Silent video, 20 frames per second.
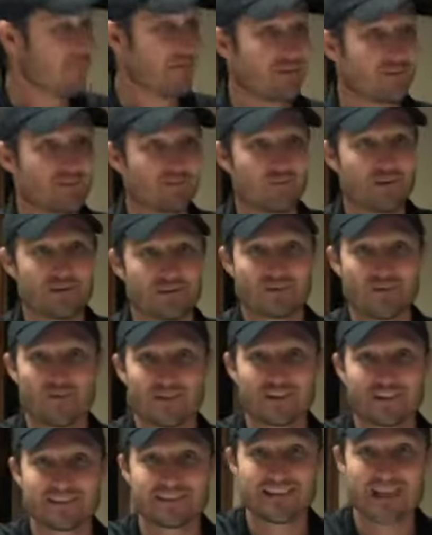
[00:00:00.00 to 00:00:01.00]
I was impressed with
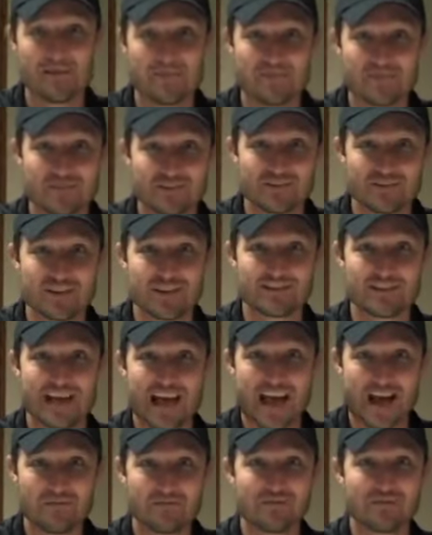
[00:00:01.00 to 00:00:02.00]
Oregon's depth. I mean, it's, it's
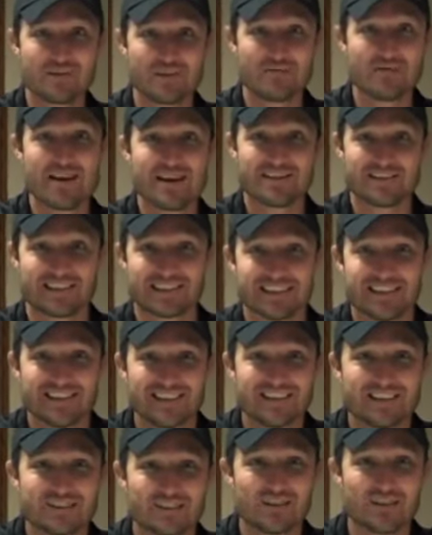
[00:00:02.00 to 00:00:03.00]
absolutely amazing
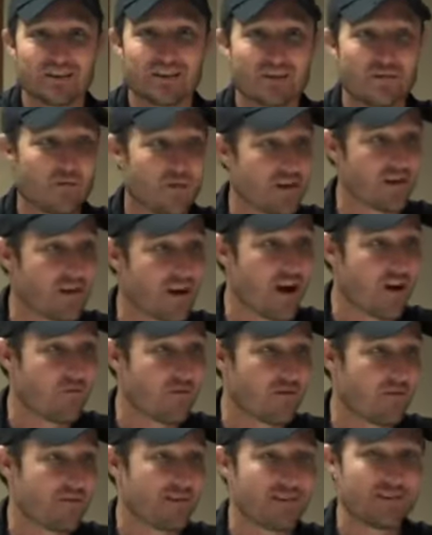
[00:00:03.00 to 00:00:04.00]
to look at what young
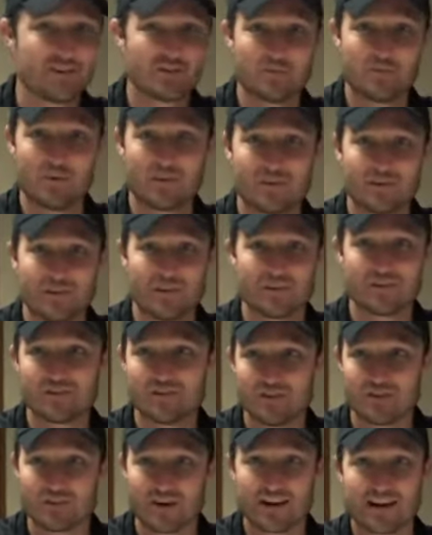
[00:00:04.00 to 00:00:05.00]
women in the sport are, are
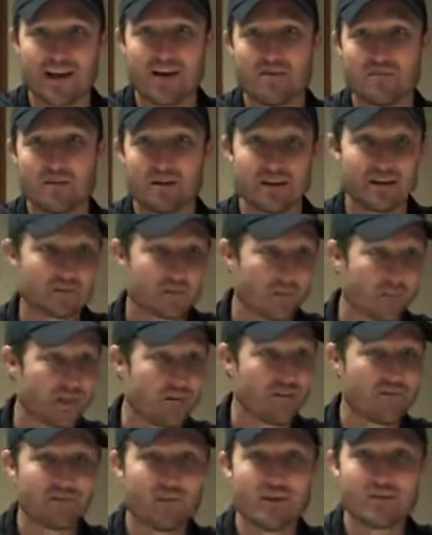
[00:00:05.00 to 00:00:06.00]
doing right now. But, you
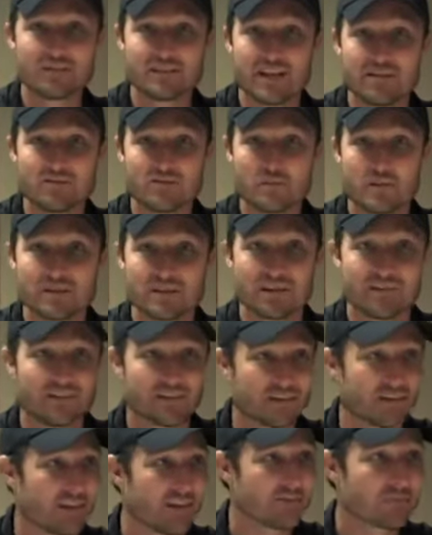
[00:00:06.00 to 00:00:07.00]
know, for our team
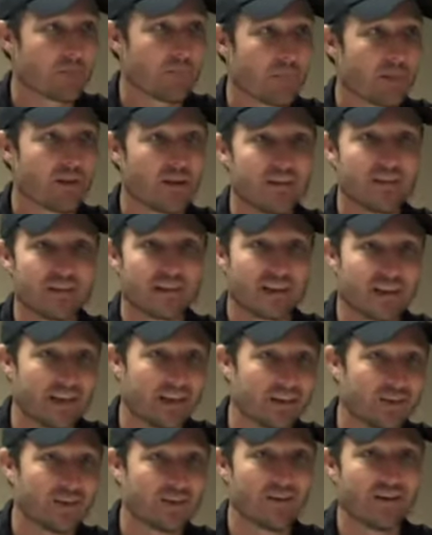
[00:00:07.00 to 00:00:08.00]
specifically, and I think a
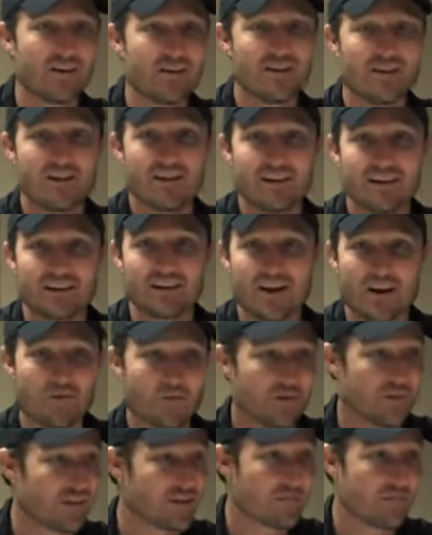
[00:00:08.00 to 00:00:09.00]
year ago, you know, I
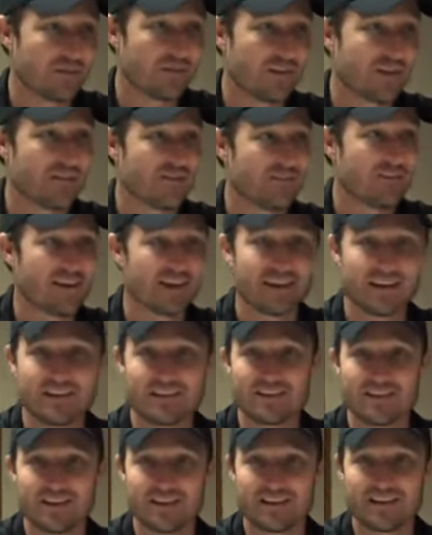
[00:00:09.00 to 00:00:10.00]
really believed that, in
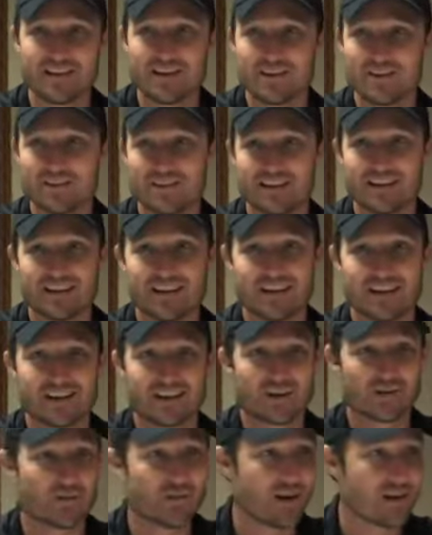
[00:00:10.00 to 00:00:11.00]
the, you know, that uh,
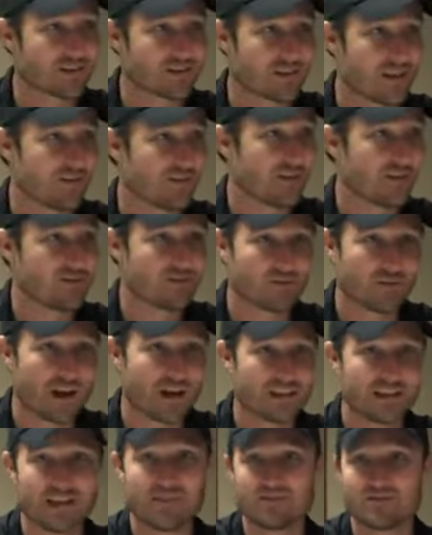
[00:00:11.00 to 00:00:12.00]
cross-country
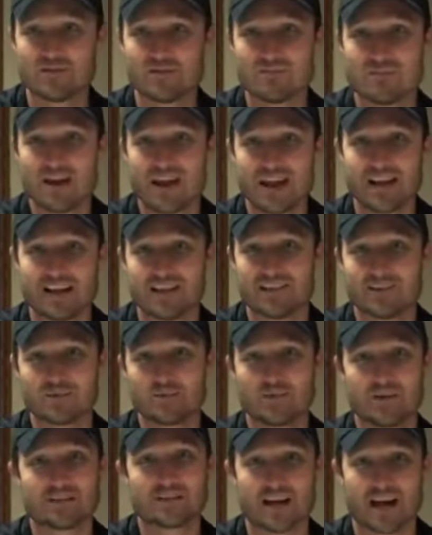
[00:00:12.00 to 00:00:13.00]
great teams are made in the
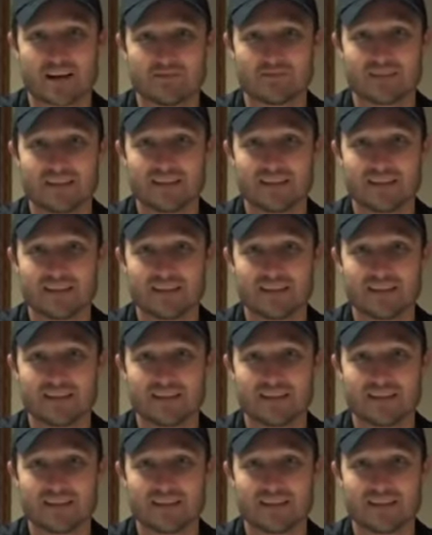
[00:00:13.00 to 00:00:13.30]
springtime.